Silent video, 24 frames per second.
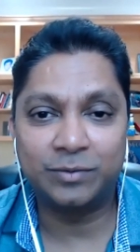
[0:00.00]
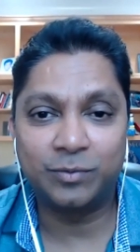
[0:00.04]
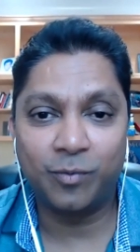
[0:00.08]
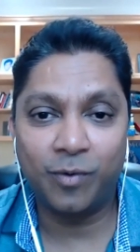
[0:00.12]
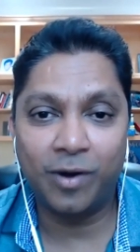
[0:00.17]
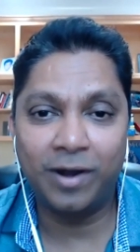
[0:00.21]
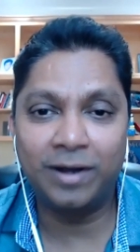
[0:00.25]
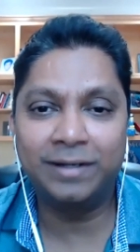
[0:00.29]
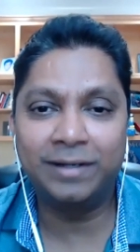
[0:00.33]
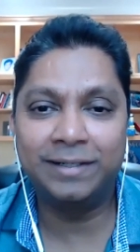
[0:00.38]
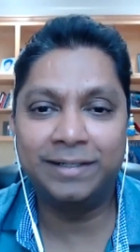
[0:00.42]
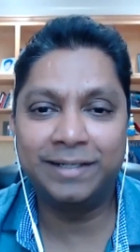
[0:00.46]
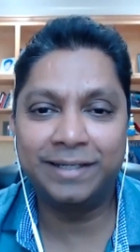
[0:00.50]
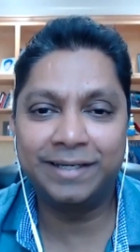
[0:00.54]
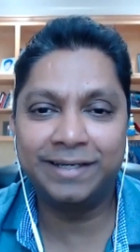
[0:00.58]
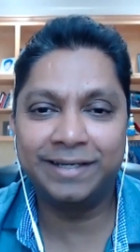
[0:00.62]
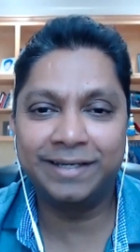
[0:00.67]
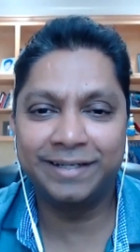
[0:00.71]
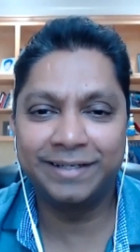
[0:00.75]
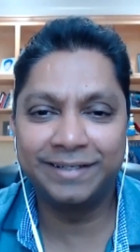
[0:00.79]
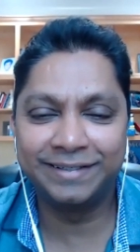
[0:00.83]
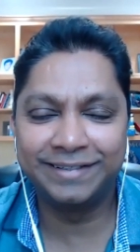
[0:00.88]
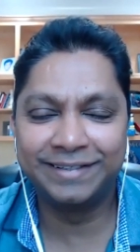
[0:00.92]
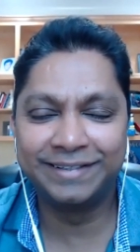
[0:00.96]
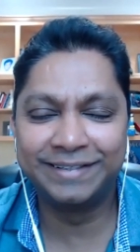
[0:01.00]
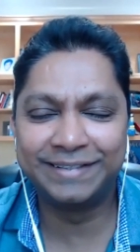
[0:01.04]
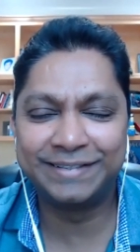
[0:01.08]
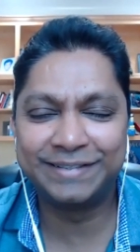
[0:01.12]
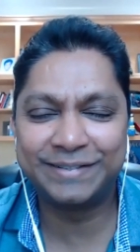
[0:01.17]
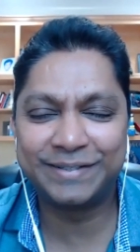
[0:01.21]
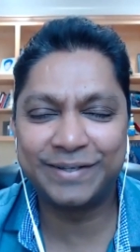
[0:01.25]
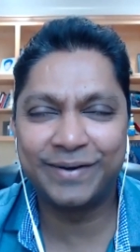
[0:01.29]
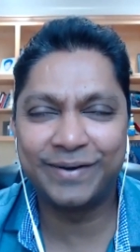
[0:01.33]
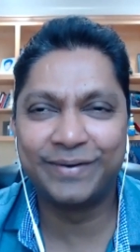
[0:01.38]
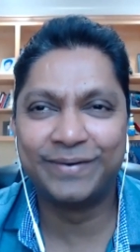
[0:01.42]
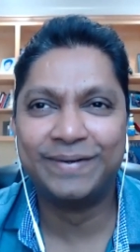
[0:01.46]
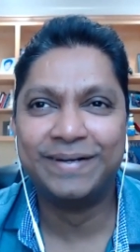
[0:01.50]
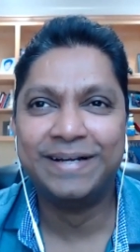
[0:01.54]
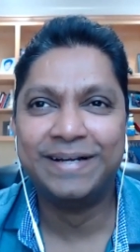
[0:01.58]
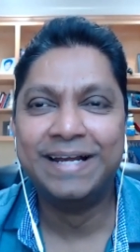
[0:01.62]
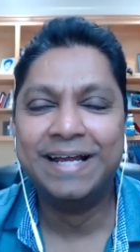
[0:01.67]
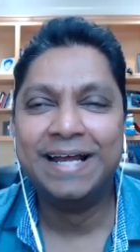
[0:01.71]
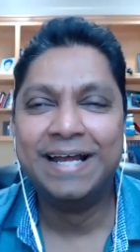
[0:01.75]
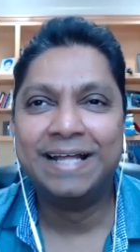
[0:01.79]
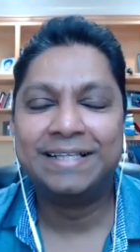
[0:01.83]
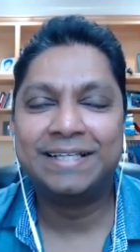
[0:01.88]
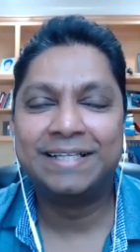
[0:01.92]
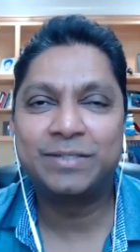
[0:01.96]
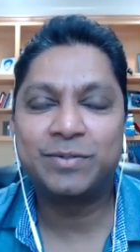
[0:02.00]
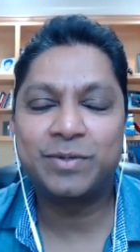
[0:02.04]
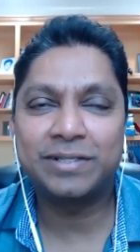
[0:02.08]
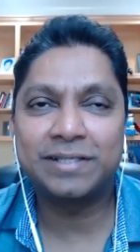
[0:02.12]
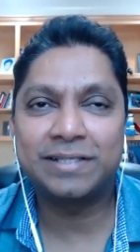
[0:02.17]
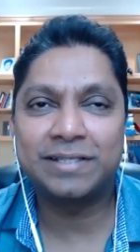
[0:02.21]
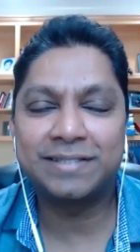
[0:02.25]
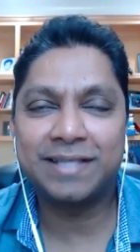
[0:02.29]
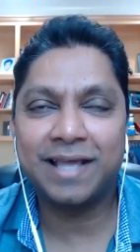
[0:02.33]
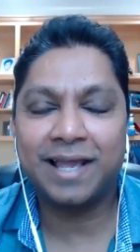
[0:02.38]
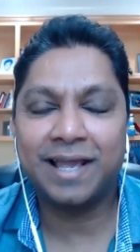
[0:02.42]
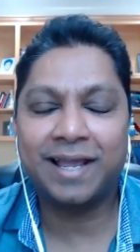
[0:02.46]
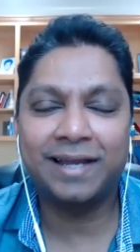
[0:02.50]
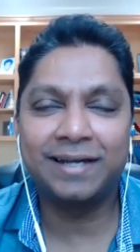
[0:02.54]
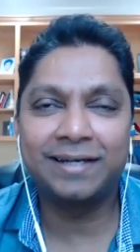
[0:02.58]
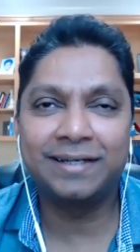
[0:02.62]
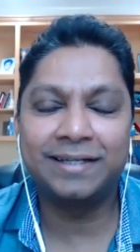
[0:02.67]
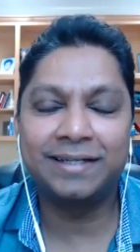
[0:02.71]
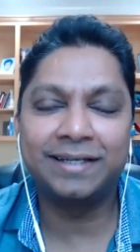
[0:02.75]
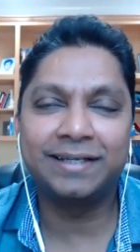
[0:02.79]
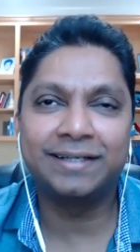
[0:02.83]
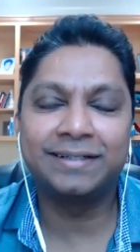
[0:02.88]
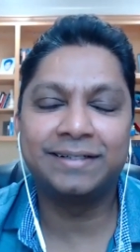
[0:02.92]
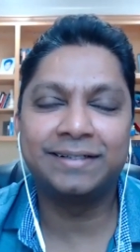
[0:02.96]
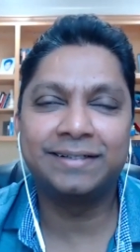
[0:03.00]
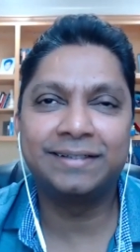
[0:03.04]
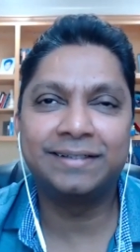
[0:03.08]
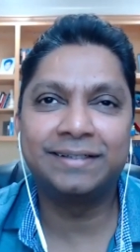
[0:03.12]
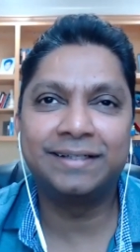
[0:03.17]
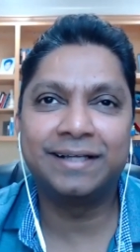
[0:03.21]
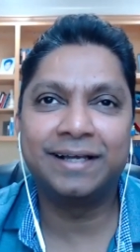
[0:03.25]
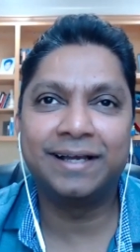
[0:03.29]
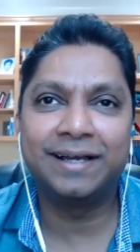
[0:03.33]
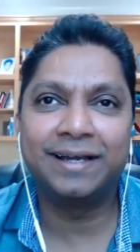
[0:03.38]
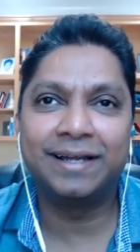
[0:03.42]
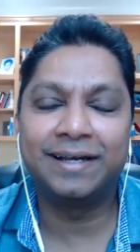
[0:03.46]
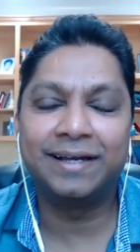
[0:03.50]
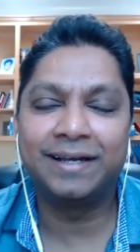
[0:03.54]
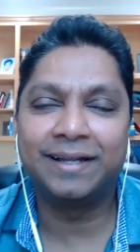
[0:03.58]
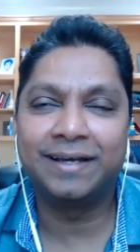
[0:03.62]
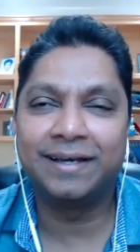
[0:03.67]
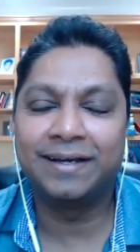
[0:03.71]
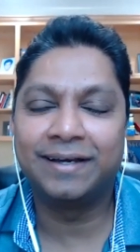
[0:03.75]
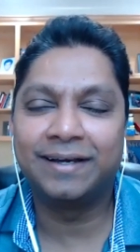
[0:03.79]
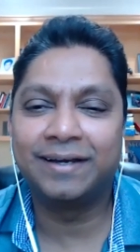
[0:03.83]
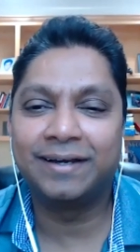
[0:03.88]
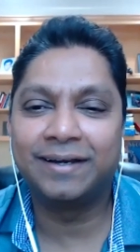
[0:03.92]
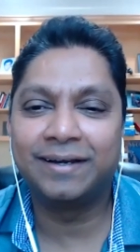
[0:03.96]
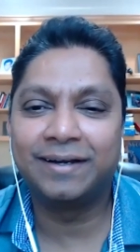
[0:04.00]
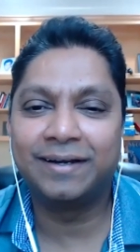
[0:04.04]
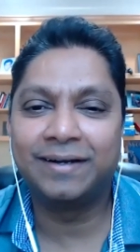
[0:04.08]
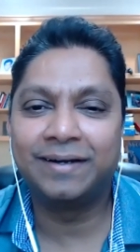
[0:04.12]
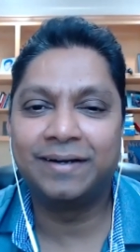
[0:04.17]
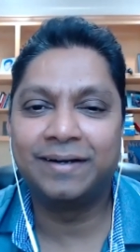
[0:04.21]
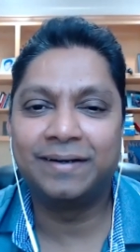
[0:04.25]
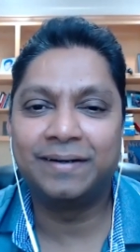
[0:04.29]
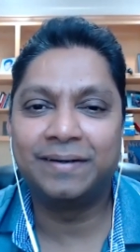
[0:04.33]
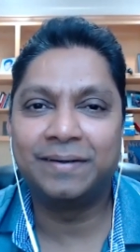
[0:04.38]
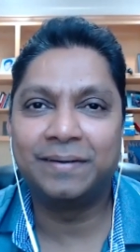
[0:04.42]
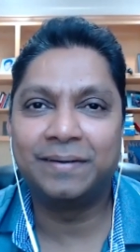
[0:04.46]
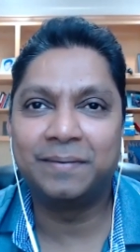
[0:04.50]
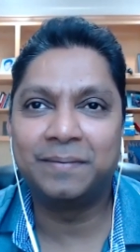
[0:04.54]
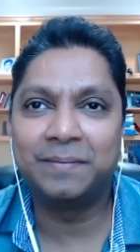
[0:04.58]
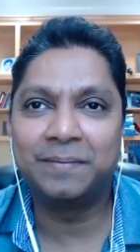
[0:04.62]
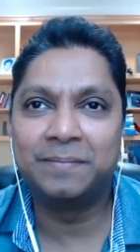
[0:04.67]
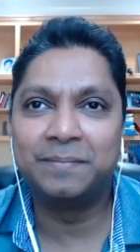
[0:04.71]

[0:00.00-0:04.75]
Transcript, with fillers: one deal so this was the second deal and uh,